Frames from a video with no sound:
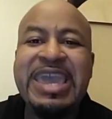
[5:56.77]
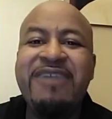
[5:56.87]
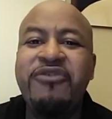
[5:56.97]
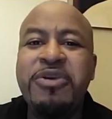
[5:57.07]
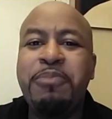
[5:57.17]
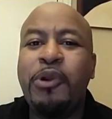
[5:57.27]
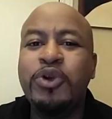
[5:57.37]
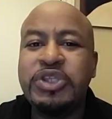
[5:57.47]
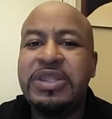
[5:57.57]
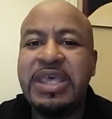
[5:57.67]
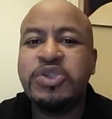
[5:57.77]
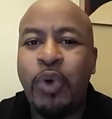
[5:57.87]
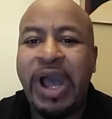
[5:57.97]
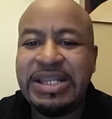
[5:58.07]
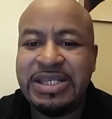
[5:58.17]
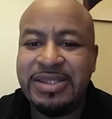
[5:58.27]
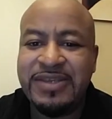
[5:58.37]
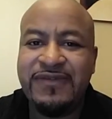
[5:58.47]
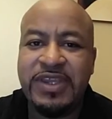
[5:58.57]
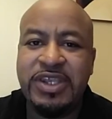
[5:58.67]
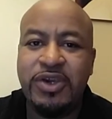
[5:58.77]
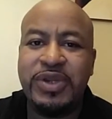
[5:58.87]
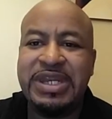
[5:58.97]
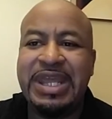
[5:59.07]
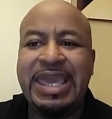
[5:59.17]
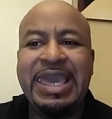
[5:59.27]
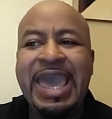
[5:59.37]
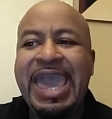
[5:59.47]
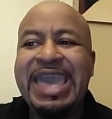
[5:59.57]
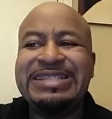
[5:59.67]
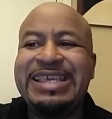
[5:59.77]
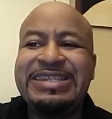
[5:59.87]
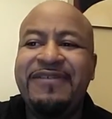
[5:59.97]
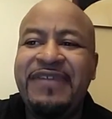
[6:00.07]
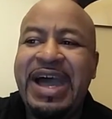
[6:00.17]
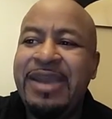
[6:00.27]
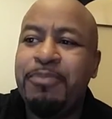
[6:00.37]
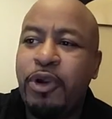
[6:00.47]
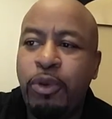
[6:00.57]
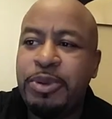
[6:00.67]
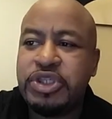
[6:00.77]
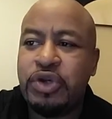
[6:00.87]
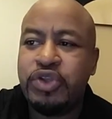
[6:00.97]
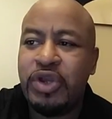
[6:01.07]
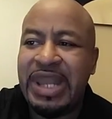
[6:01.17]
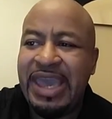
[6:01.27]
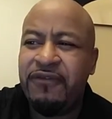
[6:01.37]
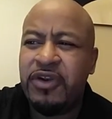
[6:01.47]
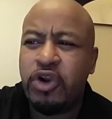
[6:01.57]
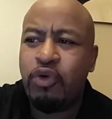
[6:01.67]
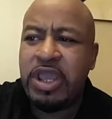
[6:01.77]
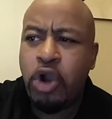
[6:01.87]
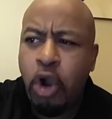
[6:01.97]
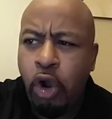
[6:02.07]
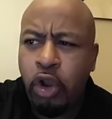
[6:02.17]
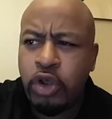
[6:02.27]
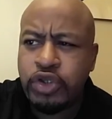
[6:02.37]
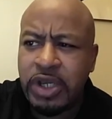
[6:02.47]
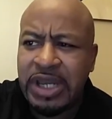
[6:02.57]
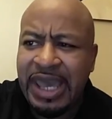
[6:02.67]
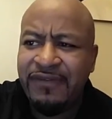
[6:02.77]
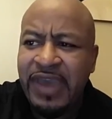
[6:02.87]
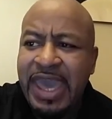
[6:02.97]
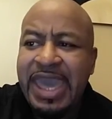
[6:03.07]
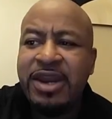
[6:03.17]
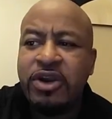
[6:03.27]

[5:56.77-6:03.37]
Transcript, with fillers: Every person that's watching this video today has a divine purpose on your life and a great call on your life